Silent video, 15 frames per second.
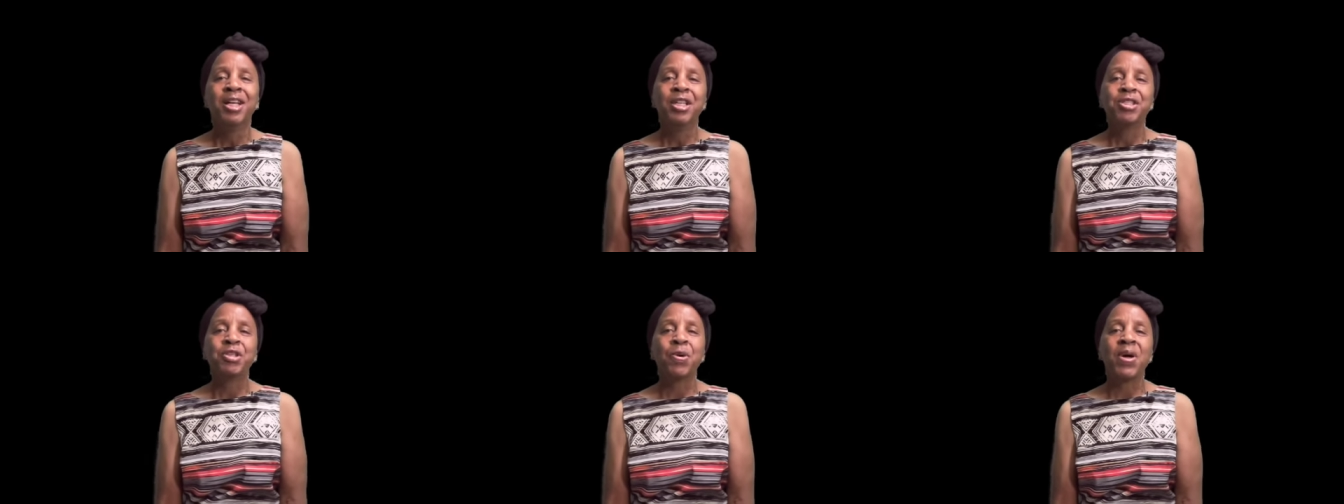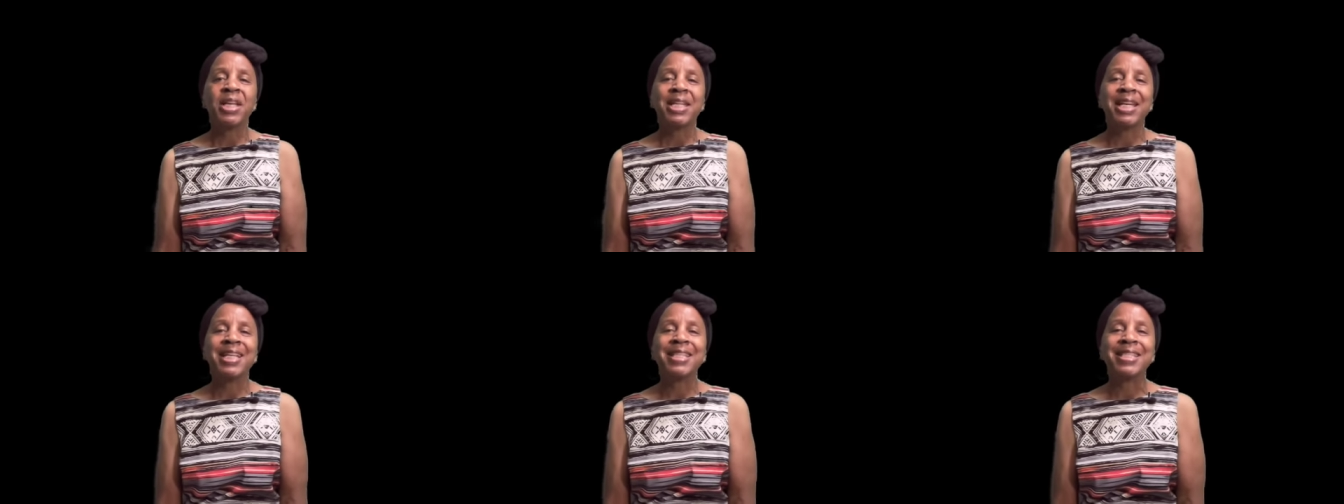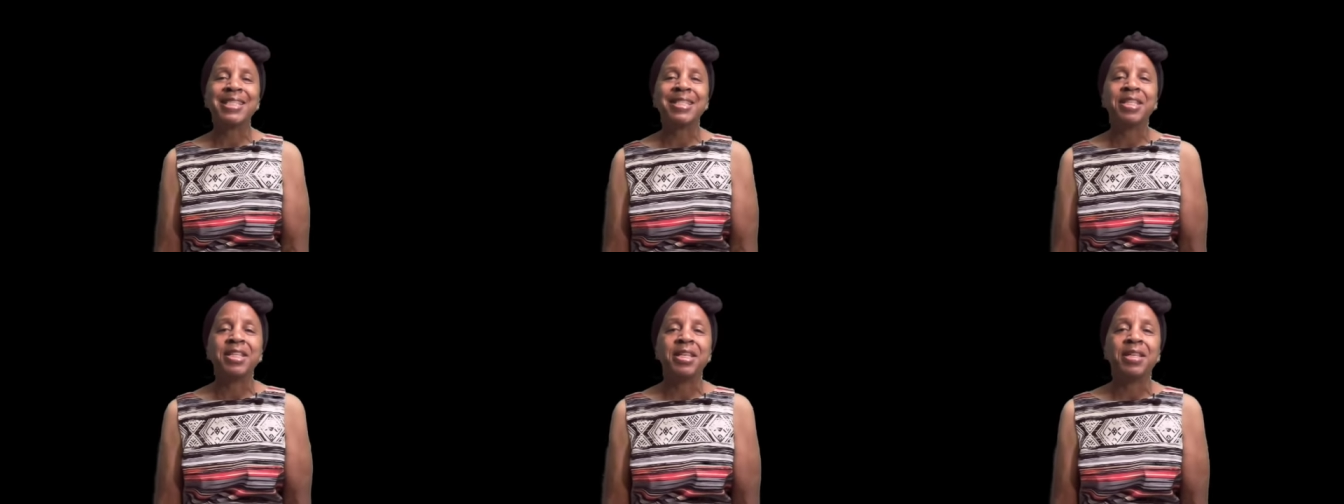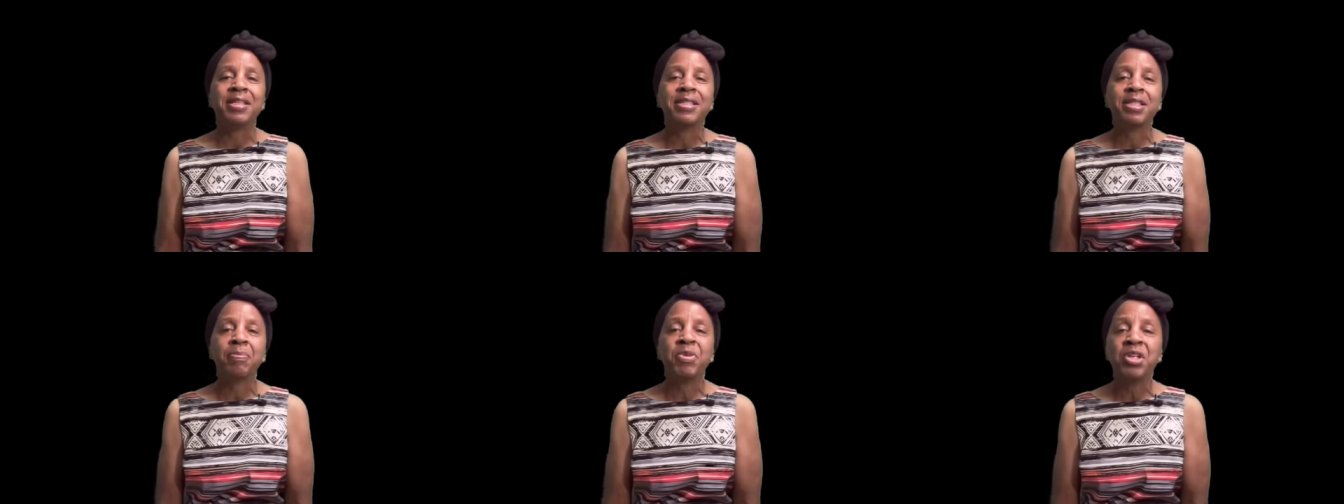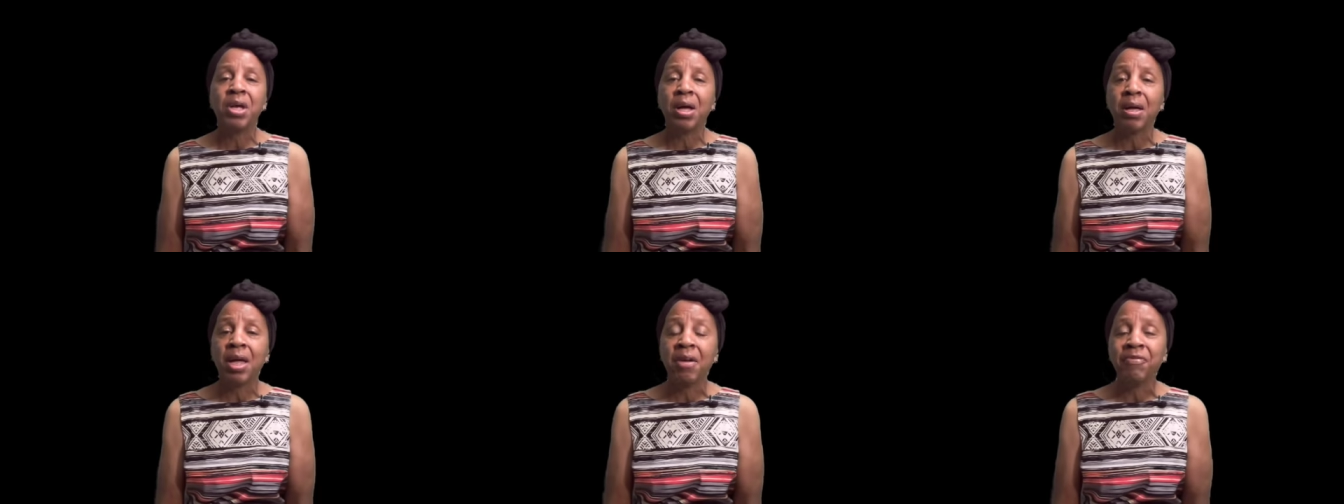So I guess some of
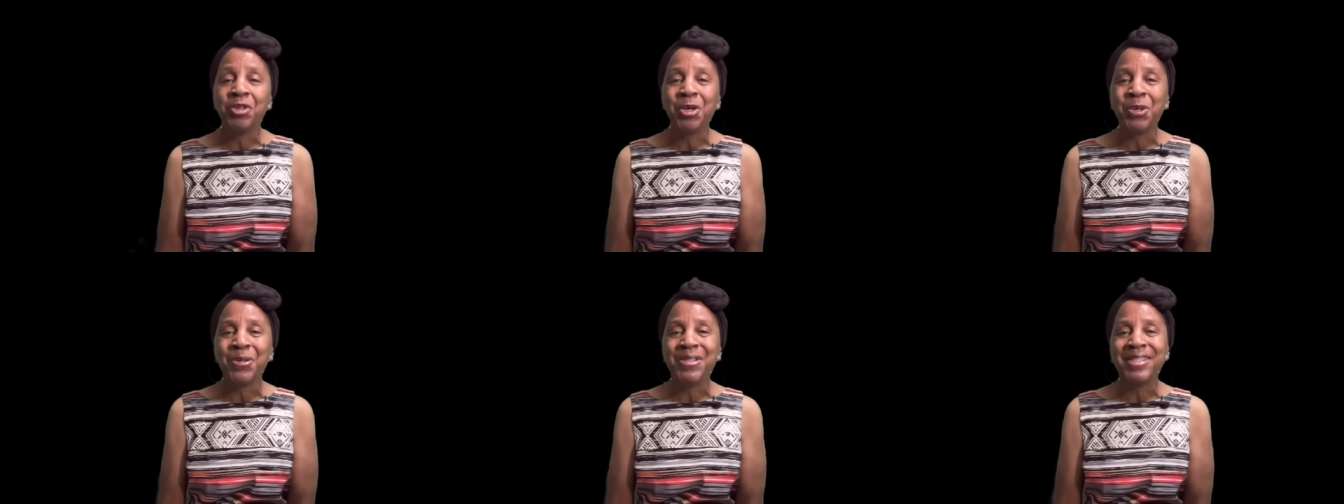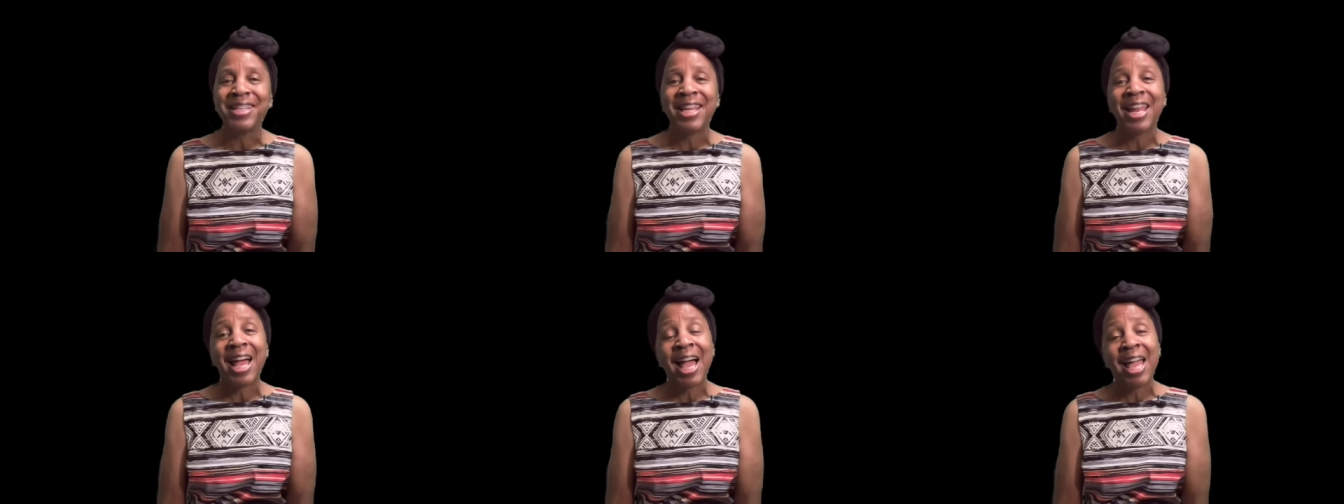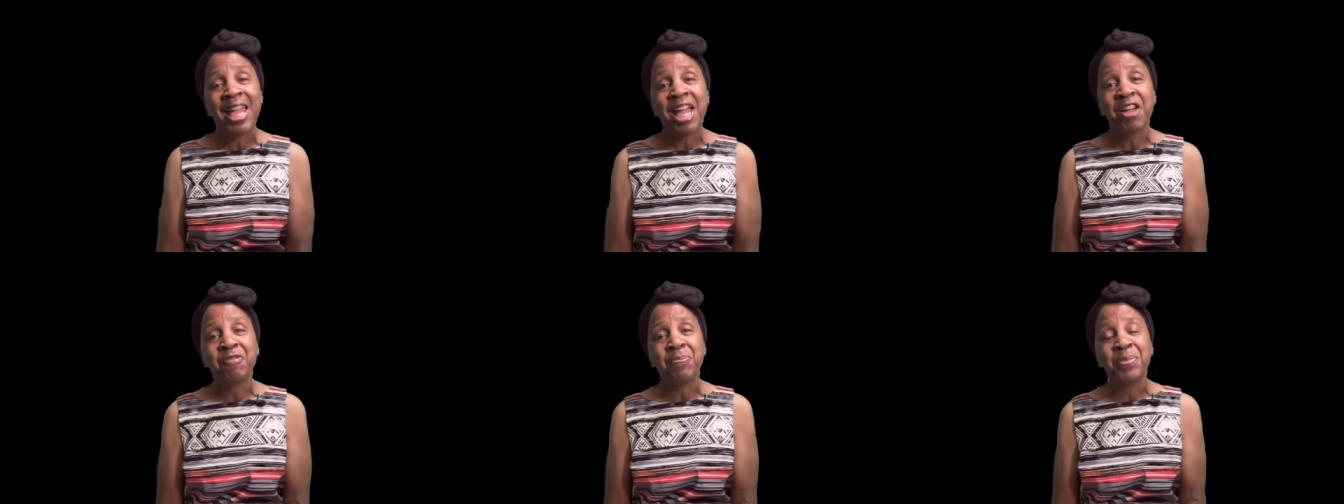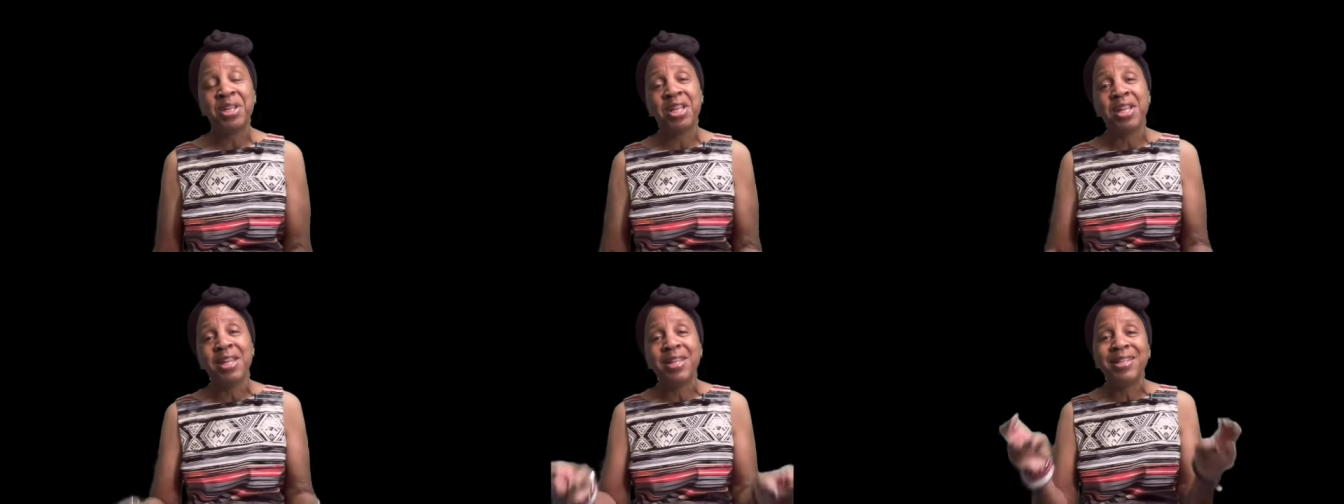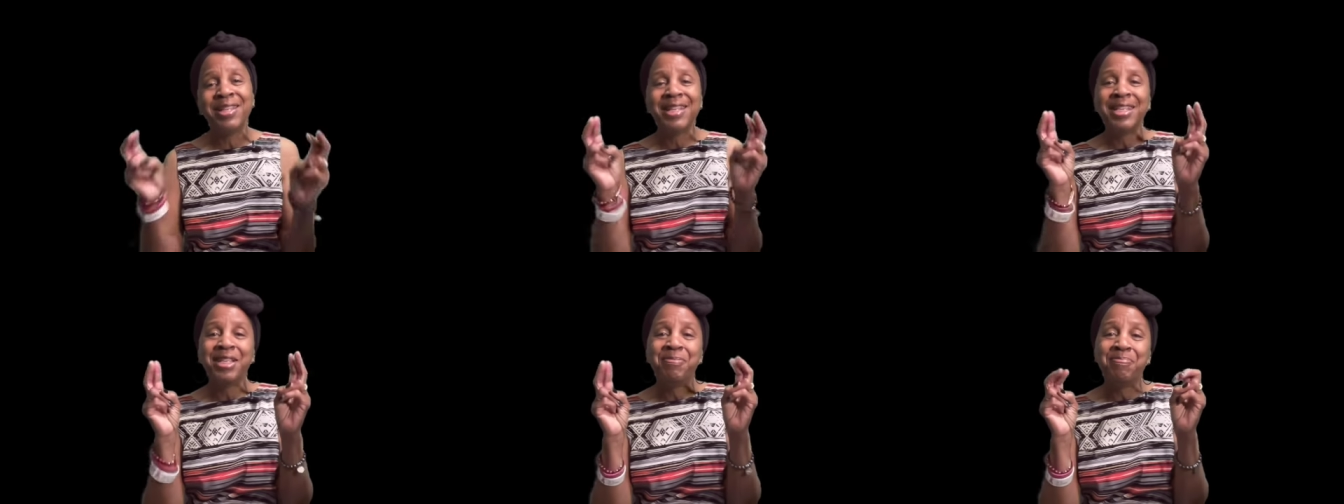y'all have noticed that I have been
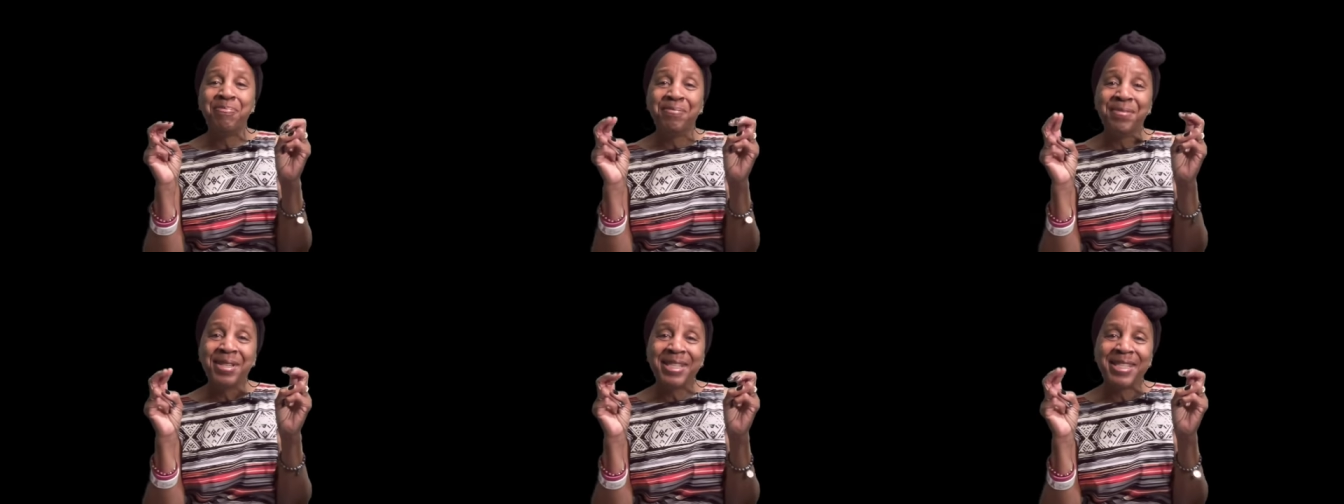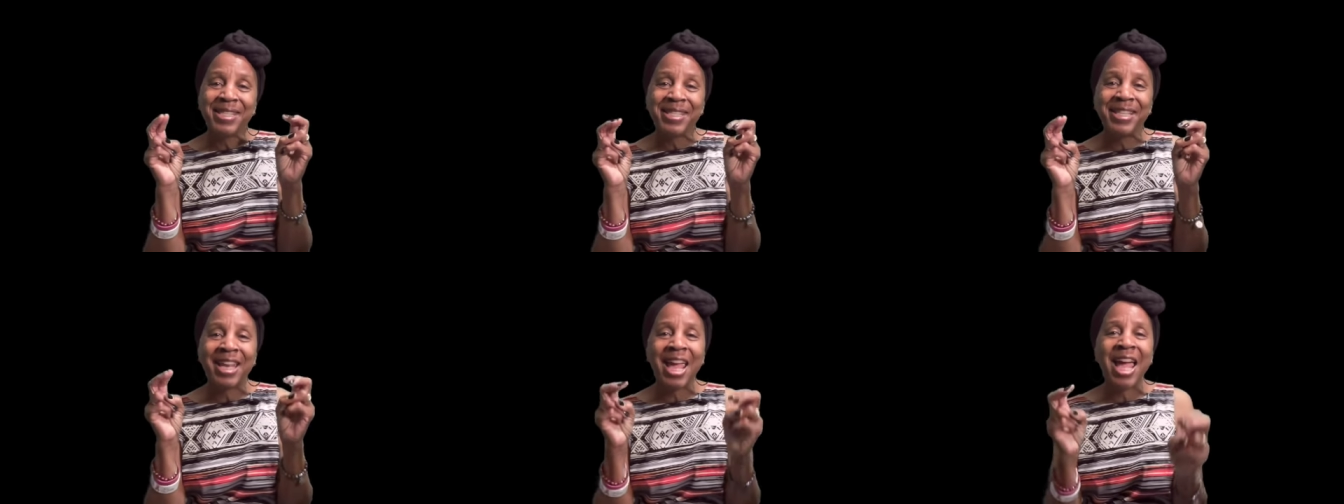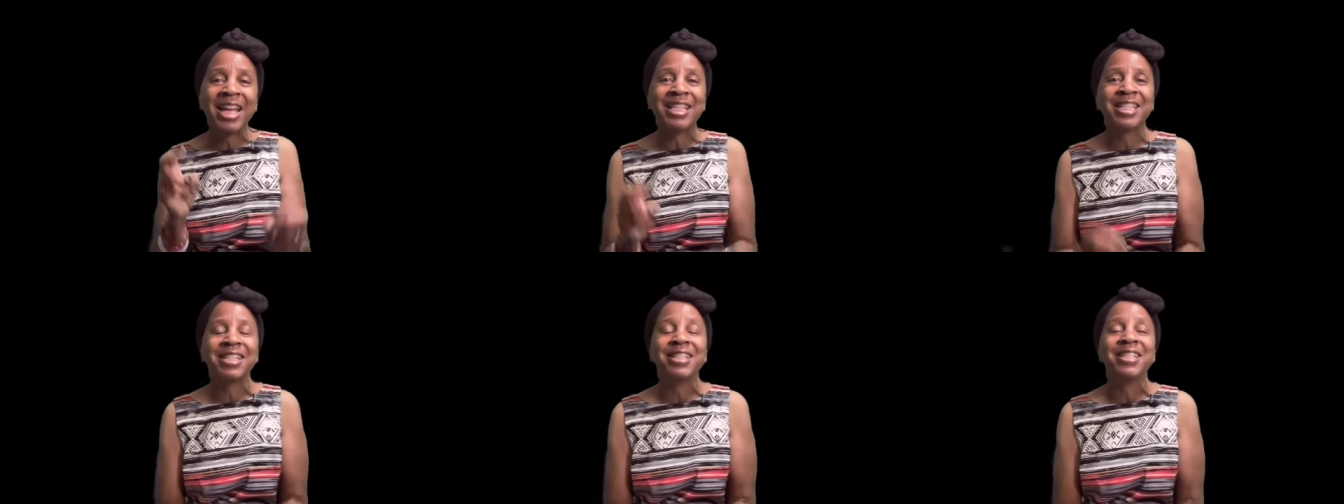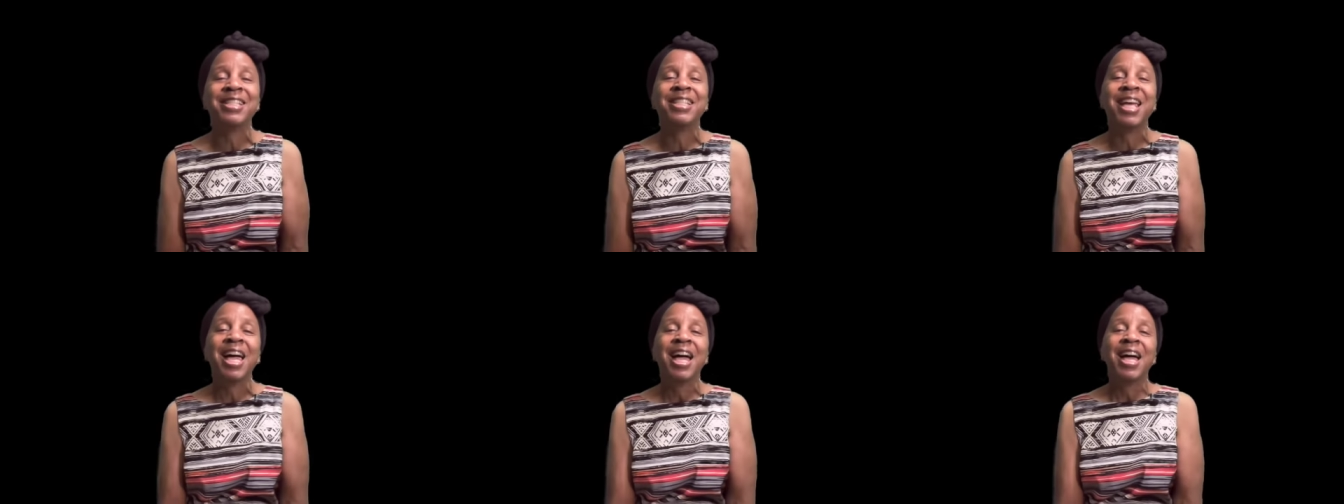missing in action.